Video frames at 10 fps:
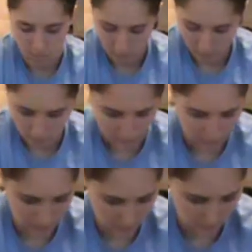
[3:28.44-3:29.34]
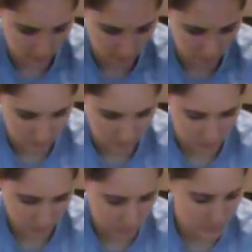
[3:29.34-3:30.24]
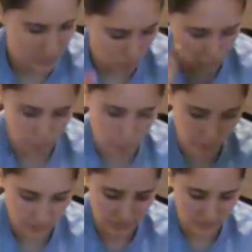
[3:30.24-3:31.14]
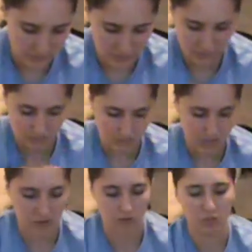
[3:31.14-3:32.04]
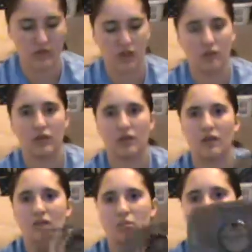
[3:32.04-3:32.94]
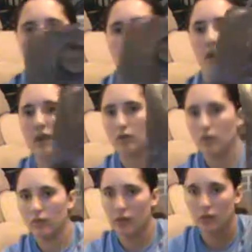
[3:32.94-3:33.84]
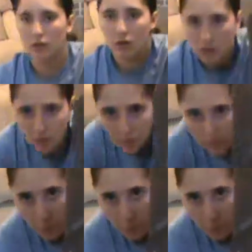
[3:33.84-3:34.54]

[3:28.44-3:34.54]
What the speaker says: on it than the other one did. And it's all rubber, like I said. It still has the increments and everything, except they're like painted on there. They're